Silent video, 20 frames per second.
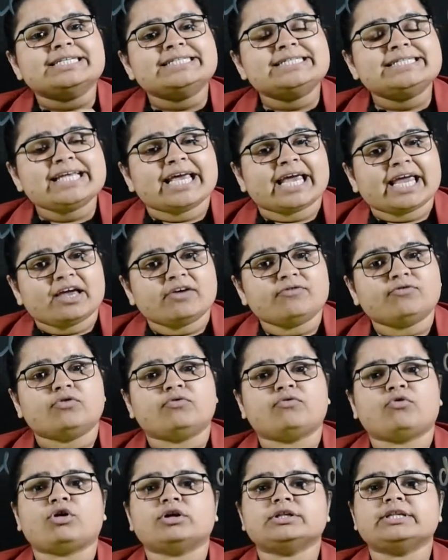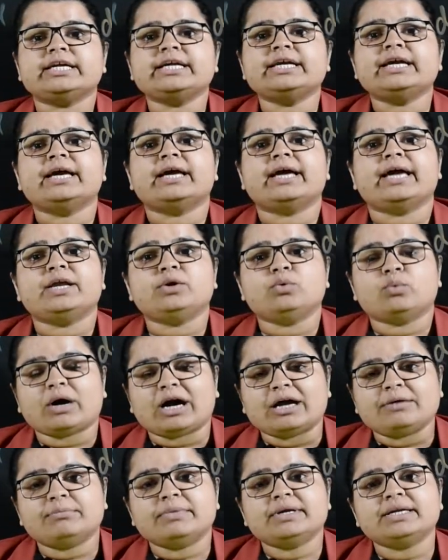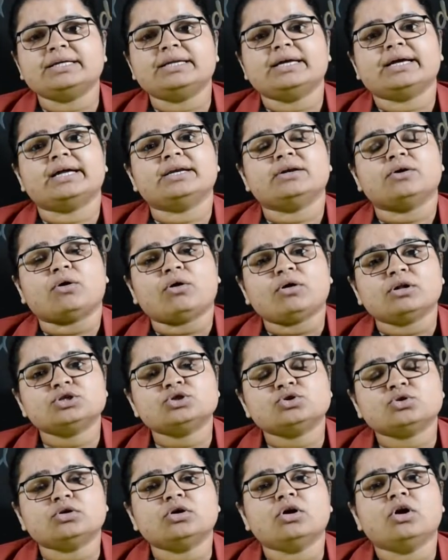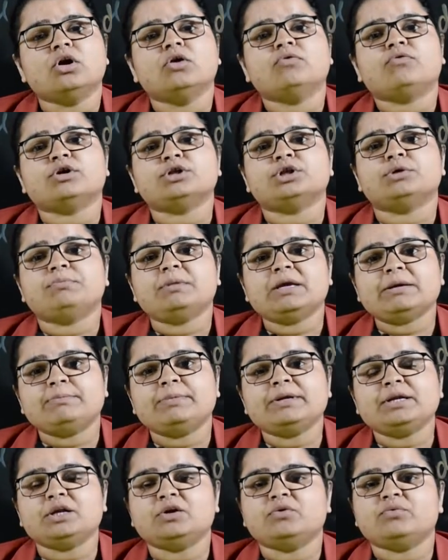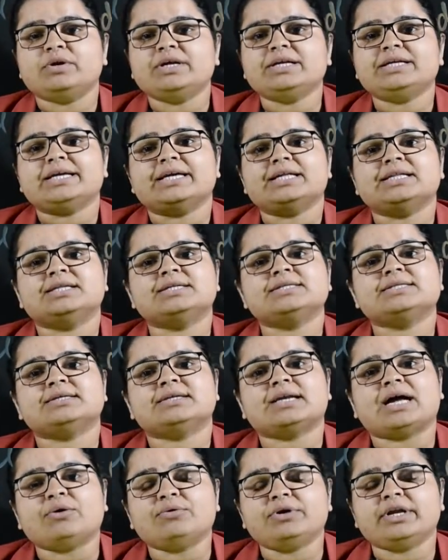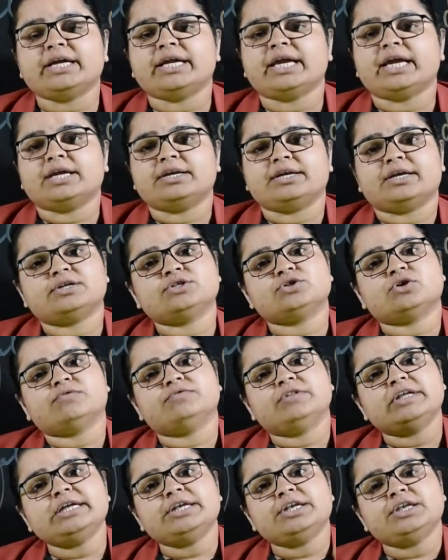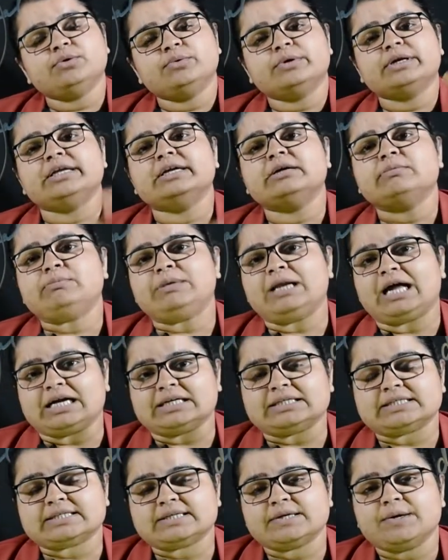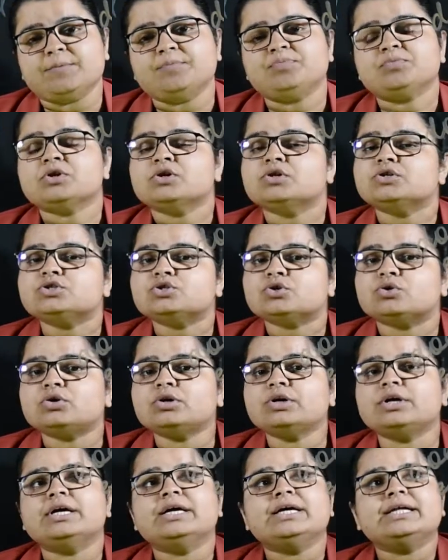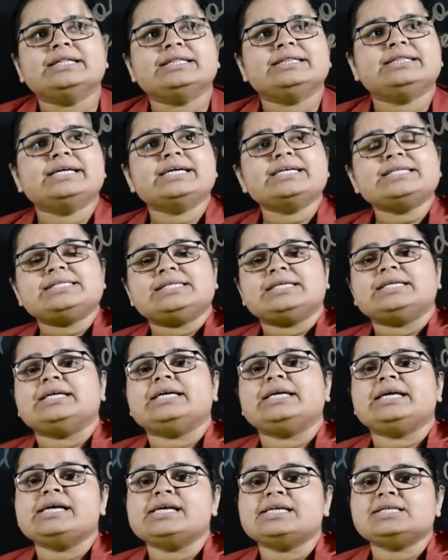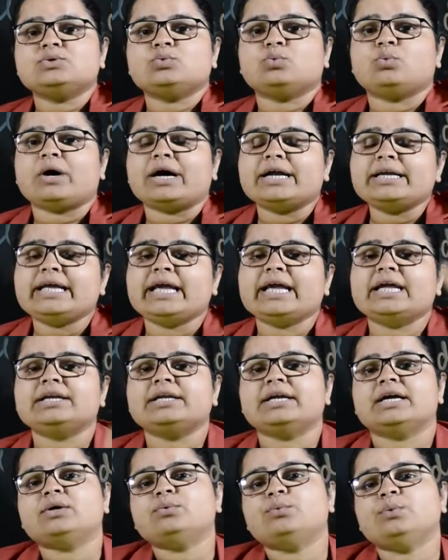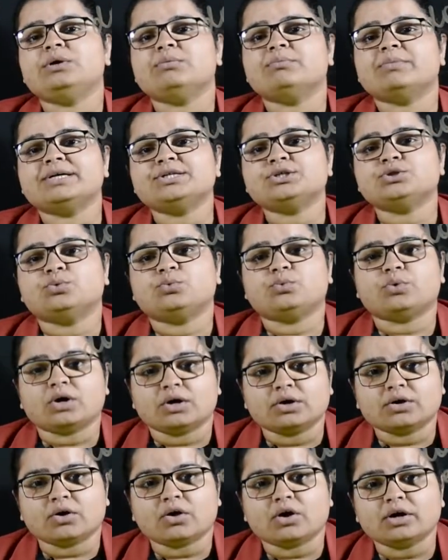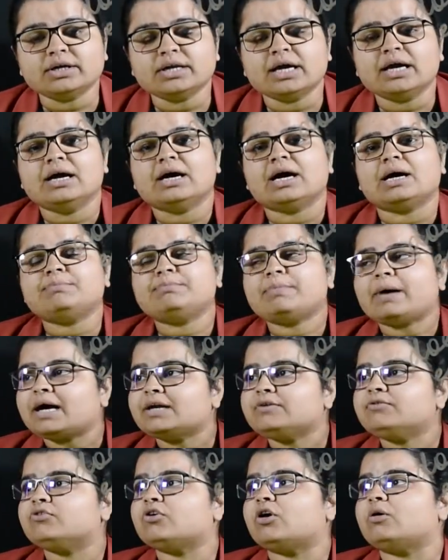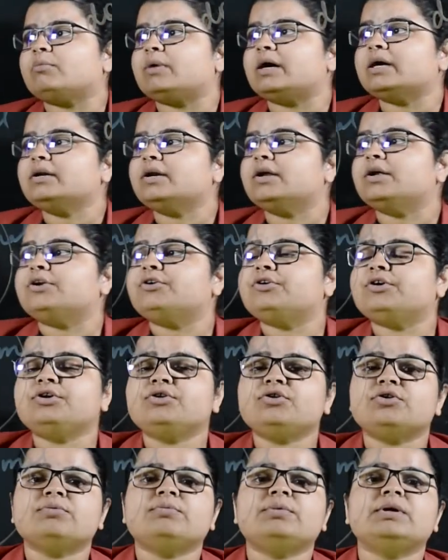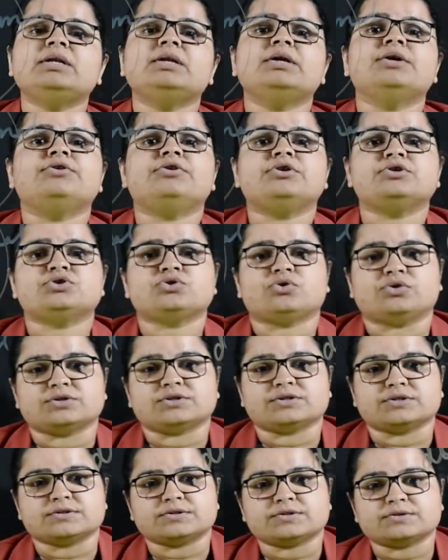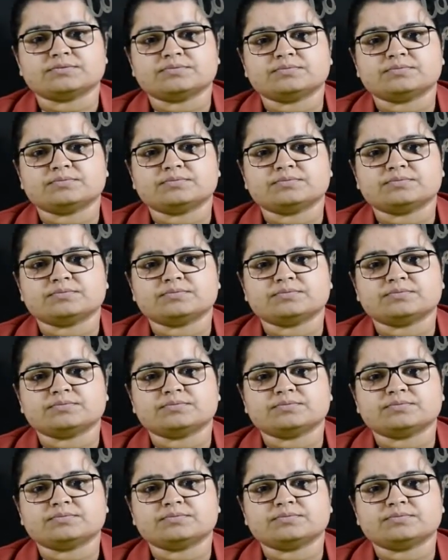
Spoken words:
safe for the environment and also for the people living in the surrounding areas of the nuclear plants. So this is one area we must work on apart from our renewable resources.